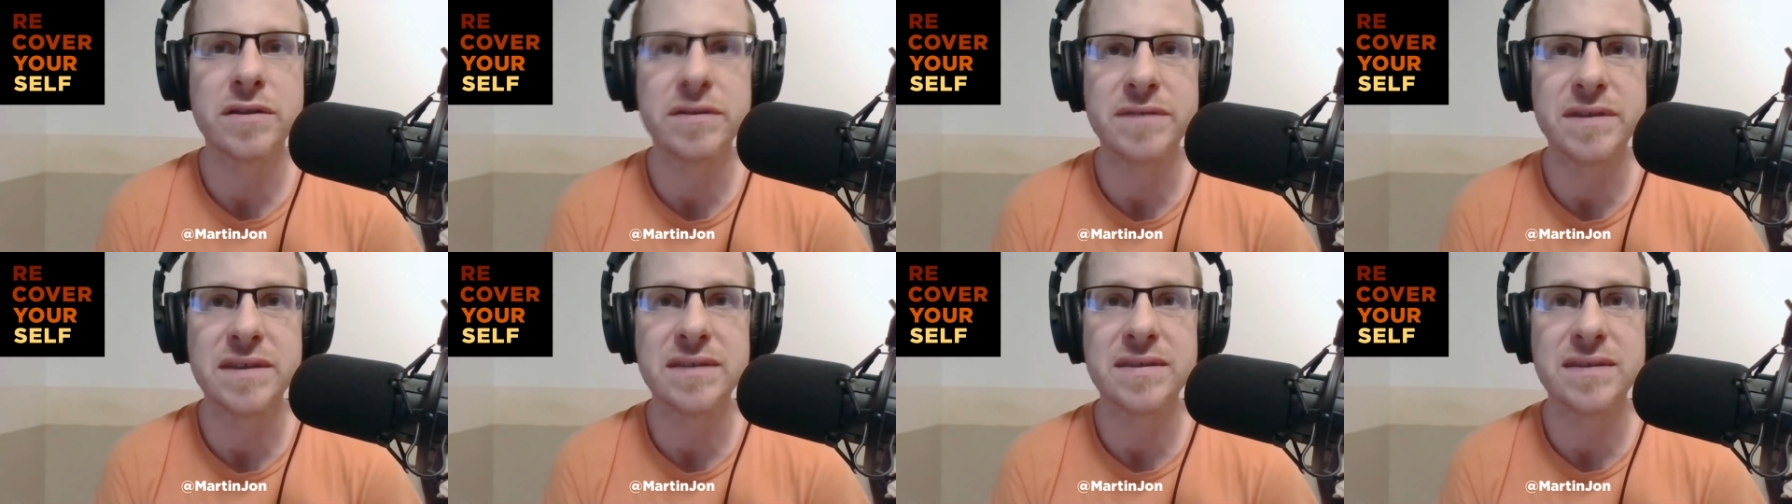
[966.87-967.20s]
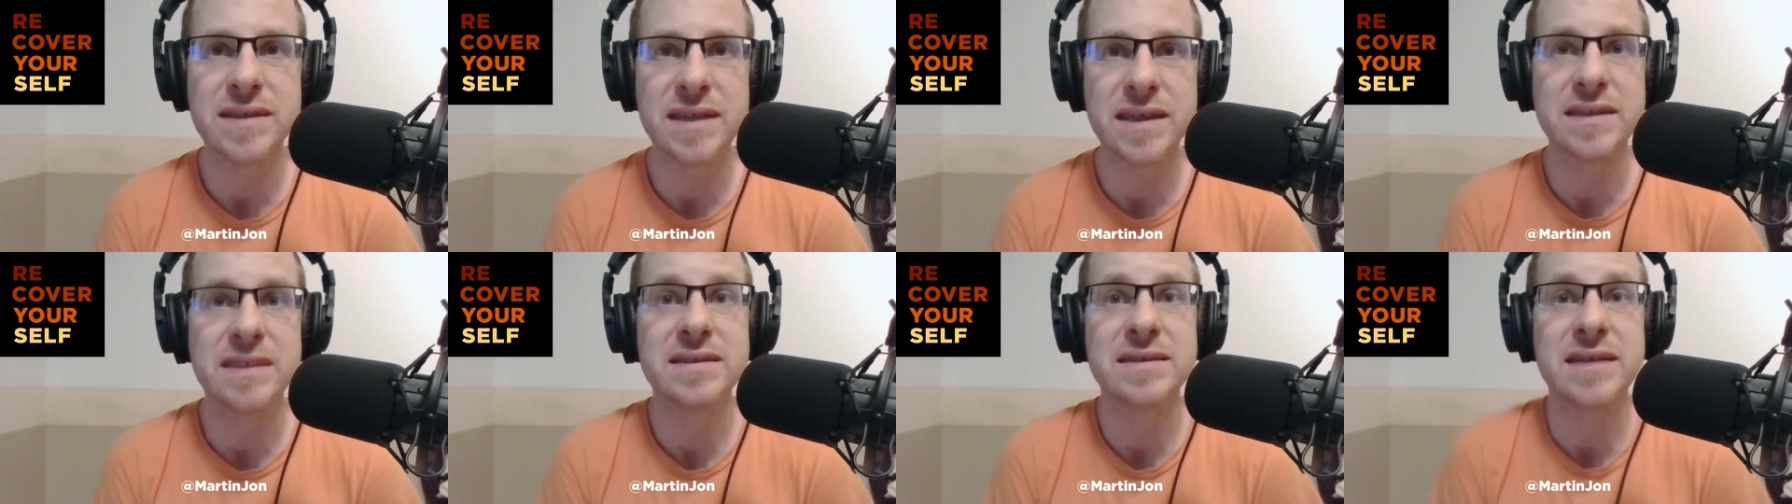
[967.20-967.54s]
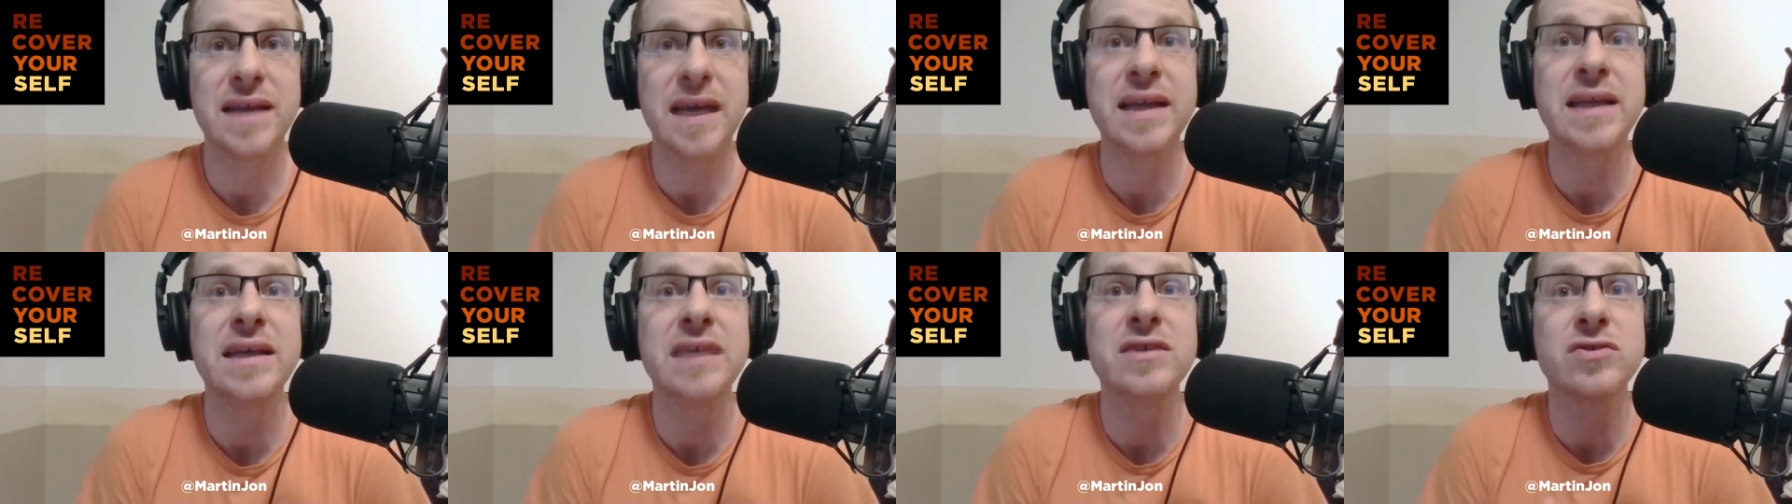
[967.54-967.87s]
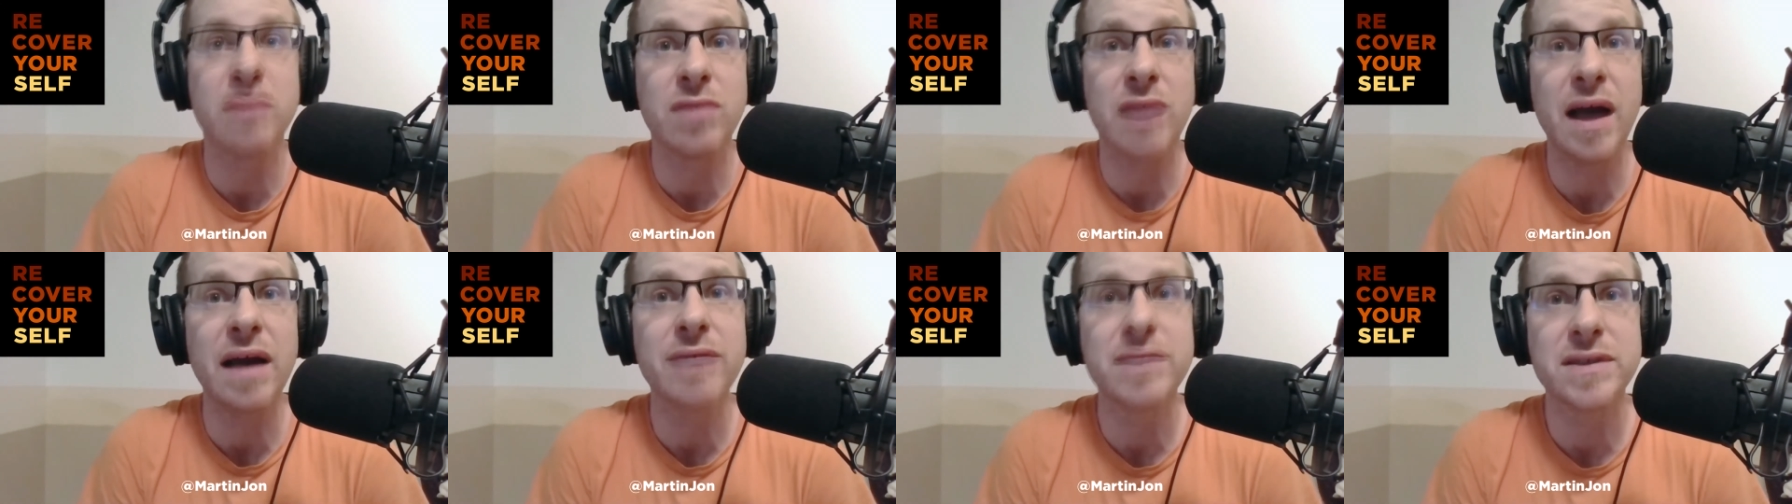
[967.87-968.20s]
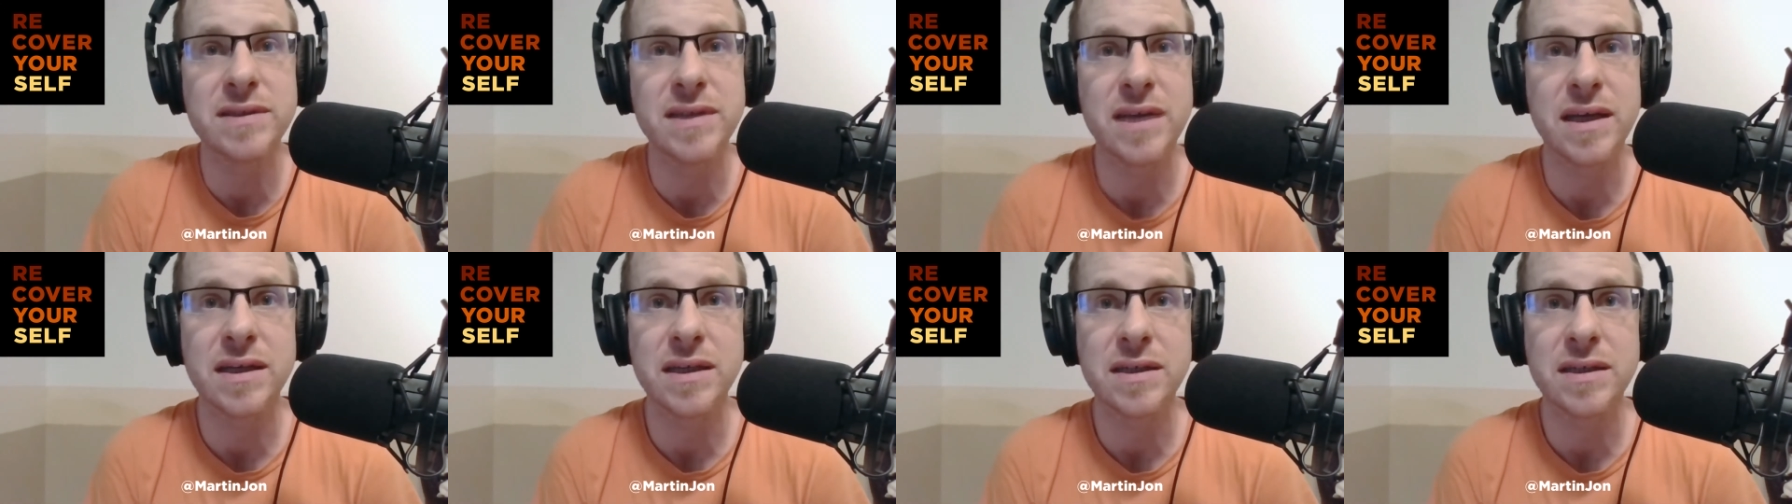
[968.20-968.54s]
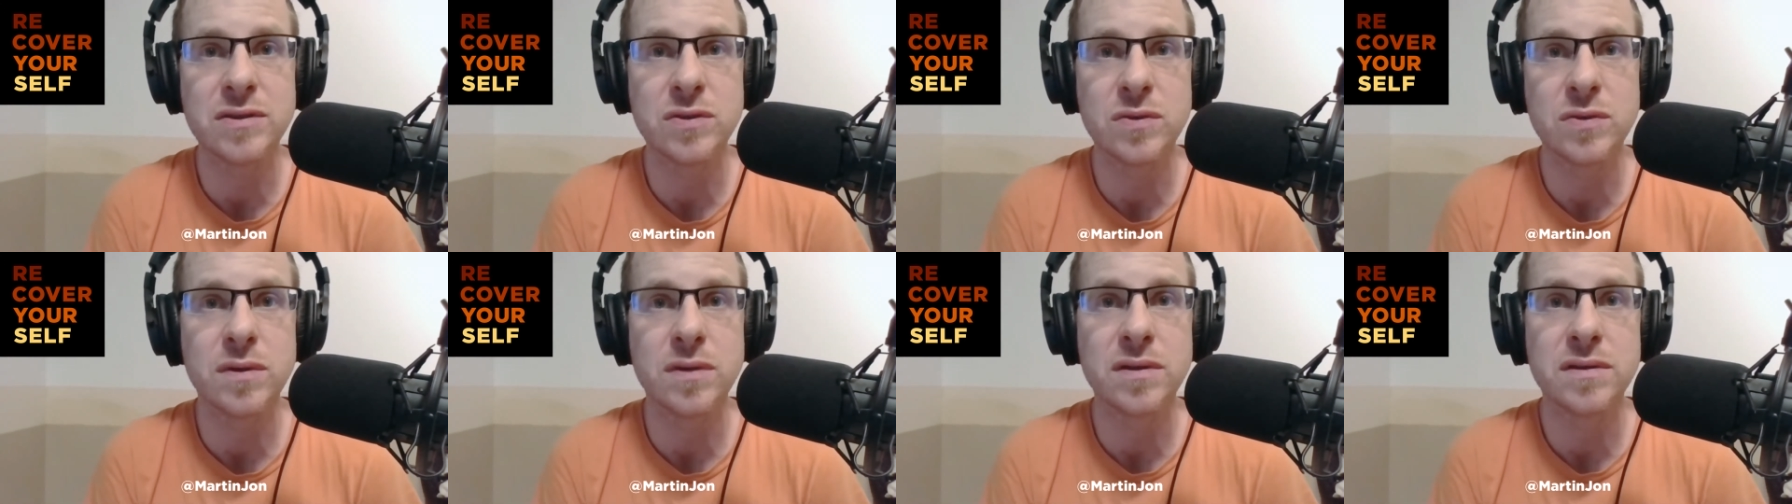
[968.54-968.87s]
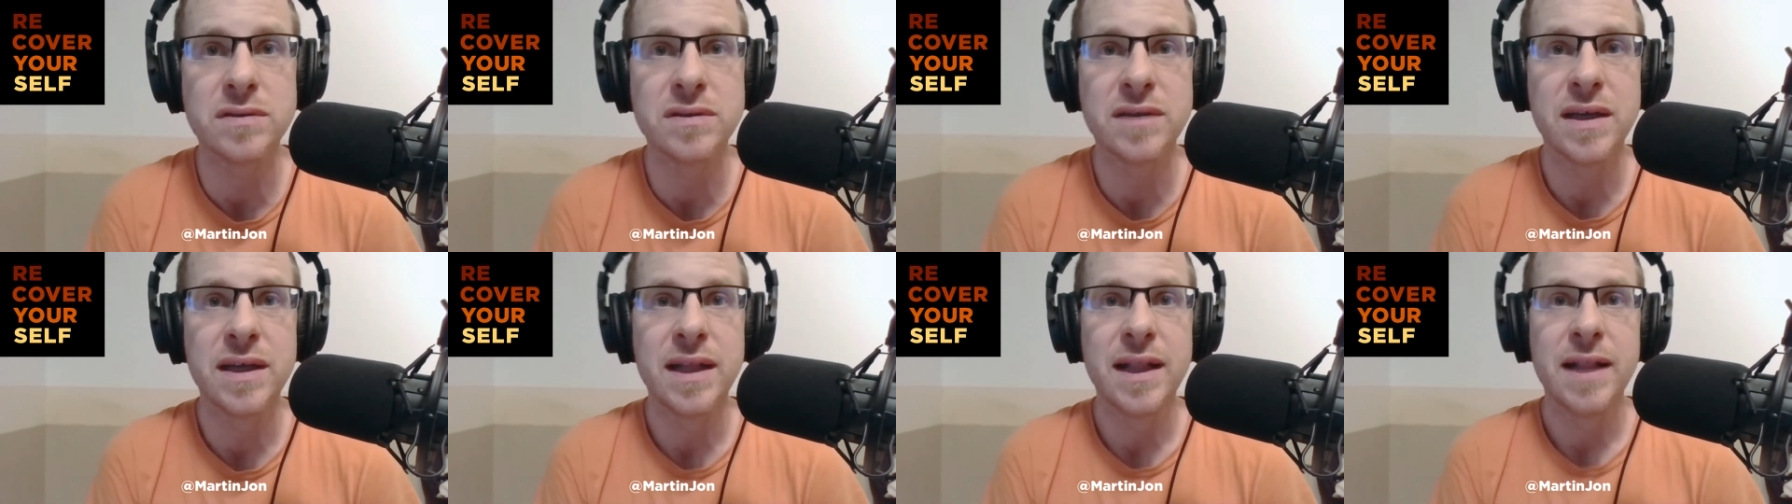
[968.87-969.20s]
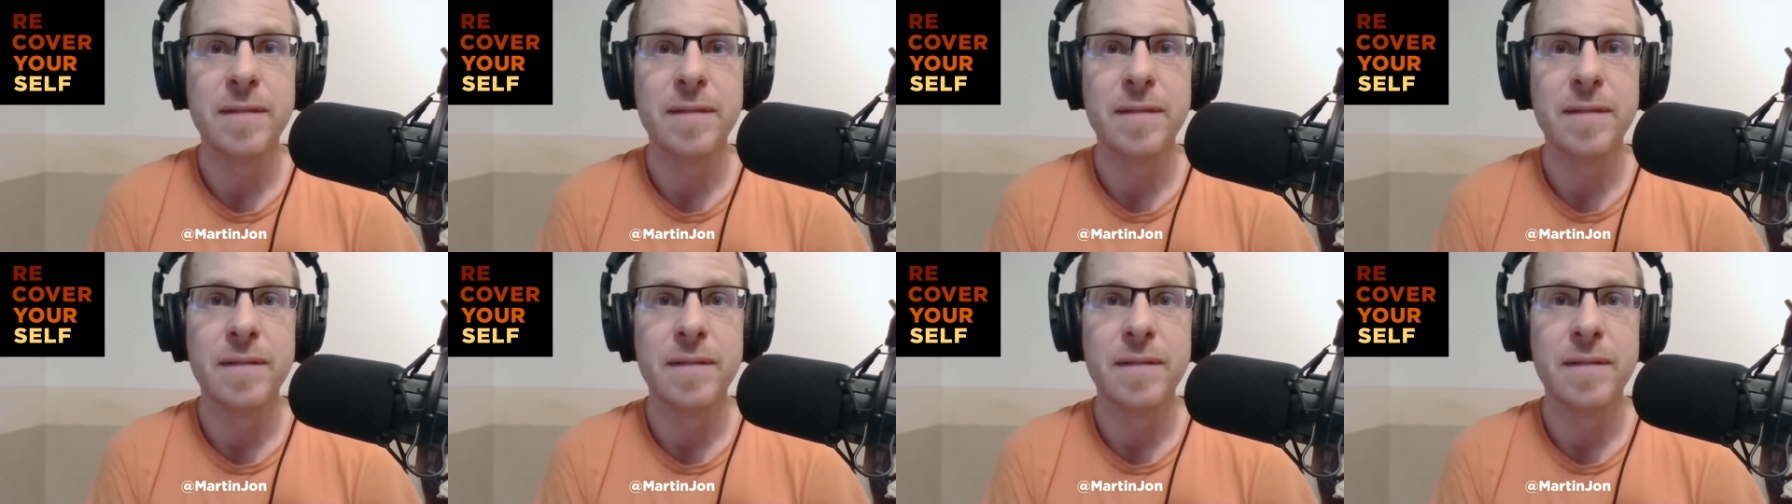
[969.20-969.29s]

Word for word: of these things that he's gravitating towards?